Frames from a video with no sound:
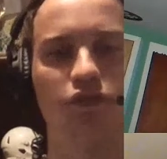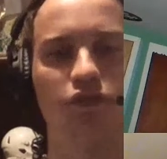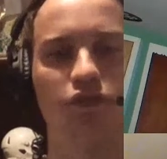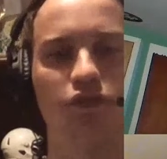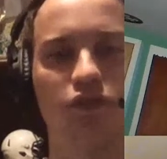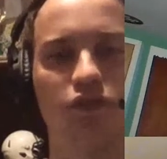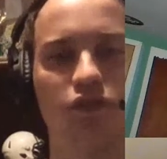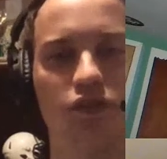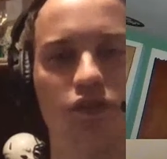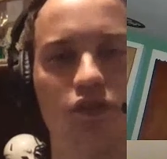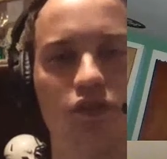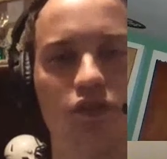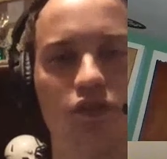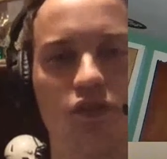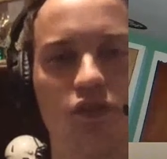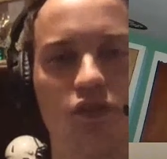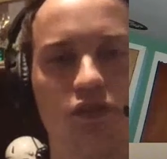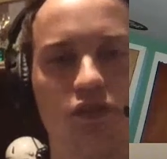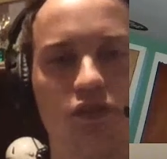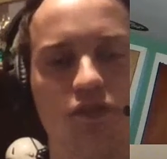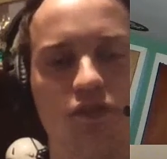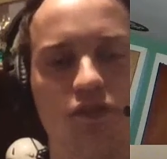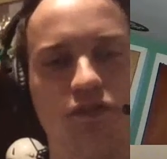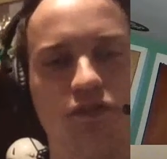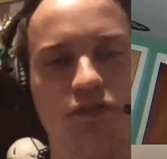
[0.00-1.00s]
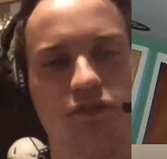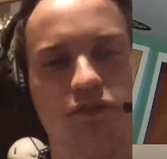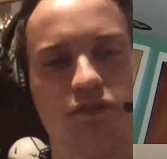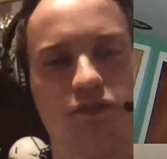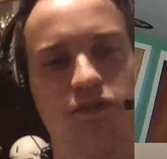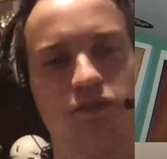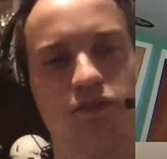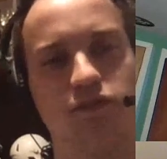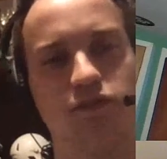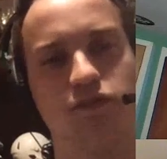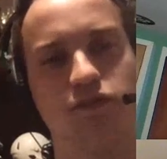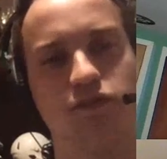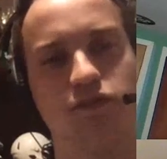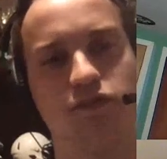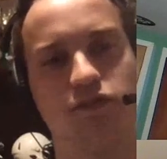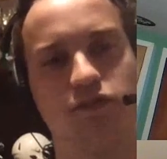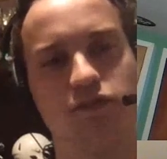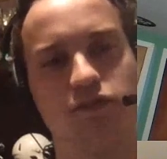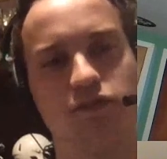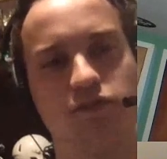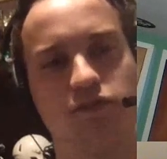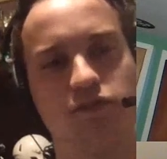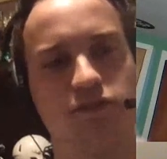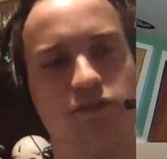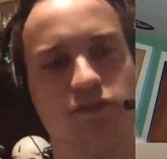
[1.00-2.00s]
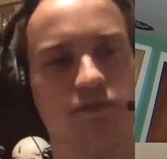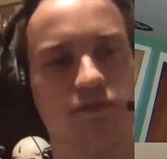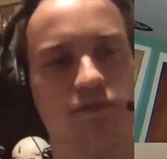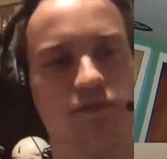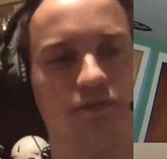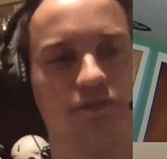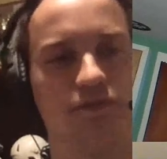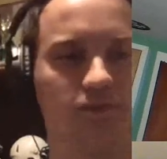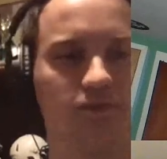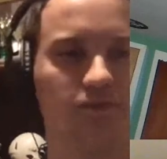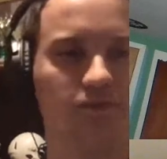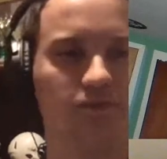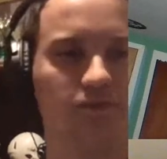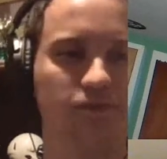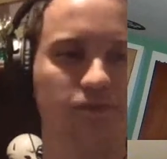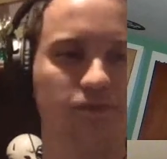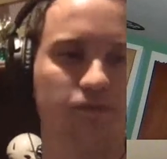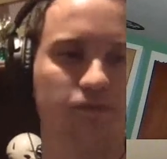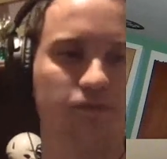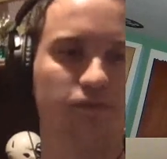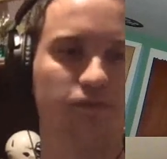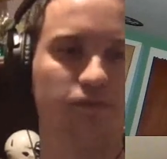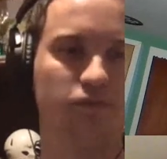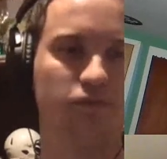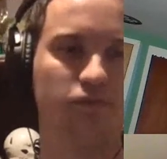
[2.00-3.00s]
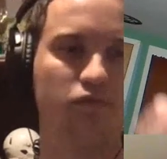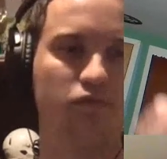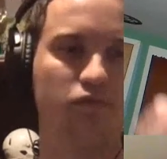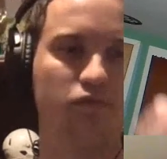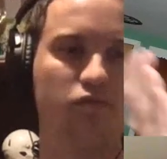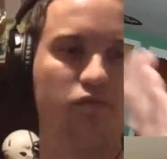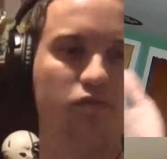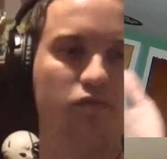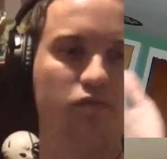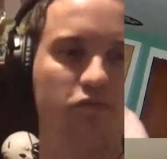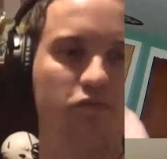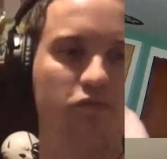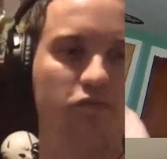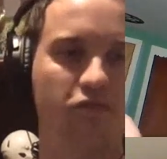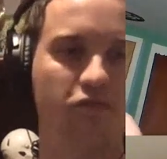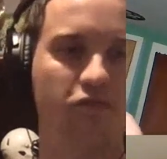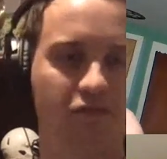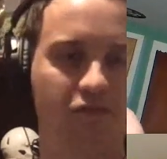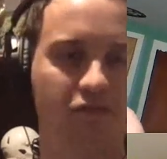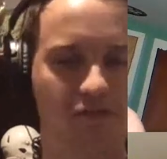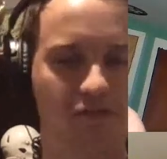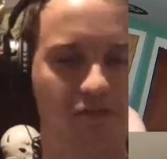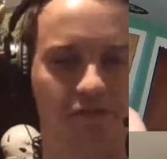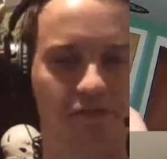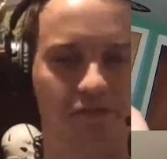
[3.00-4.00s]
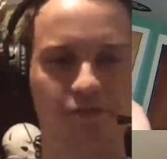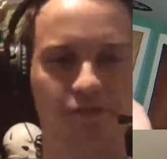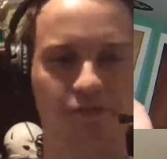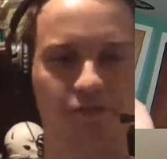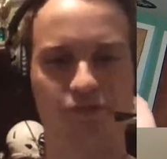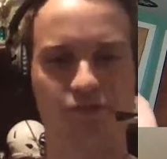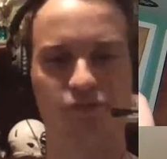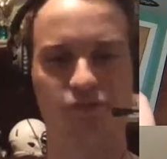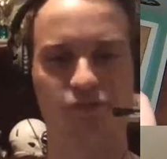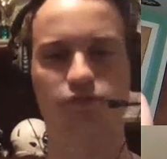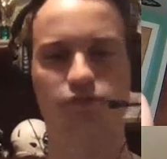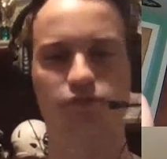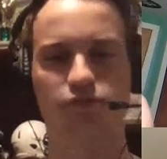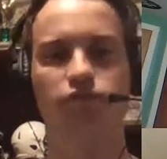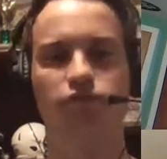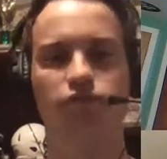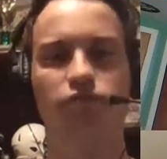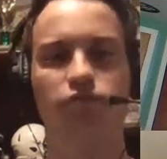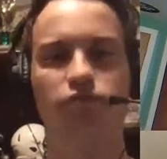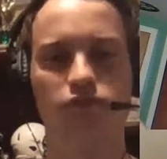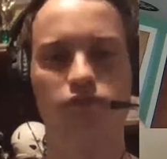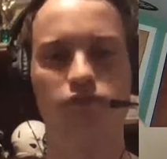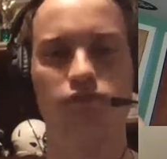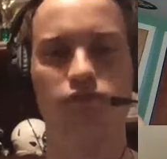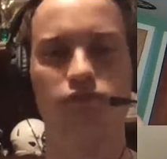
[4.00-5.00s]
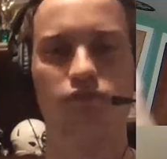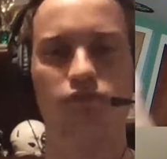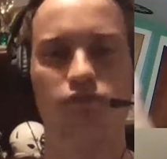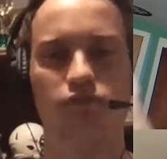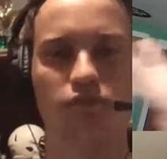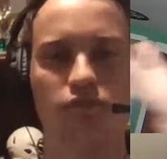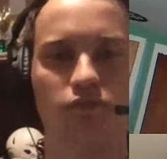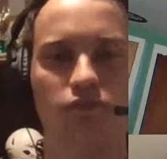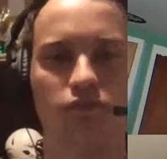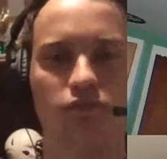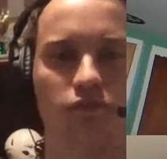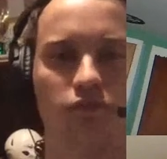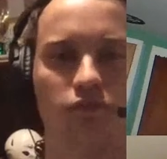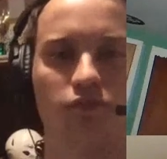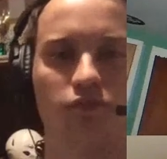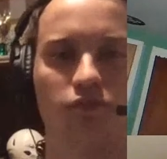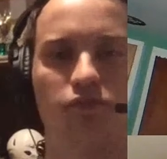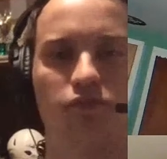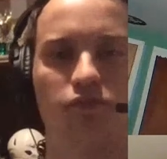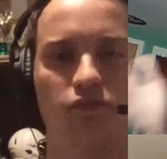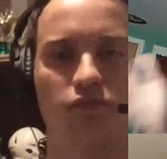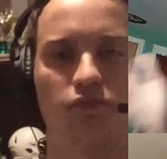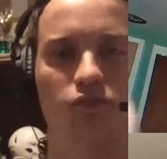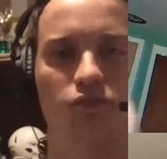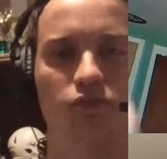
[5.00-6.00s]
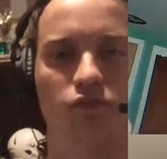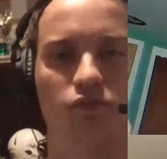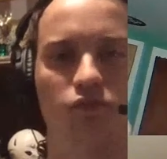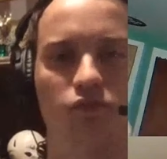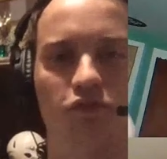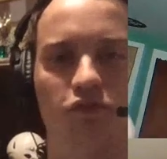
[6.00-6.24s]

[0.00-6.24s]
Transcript: [no speech]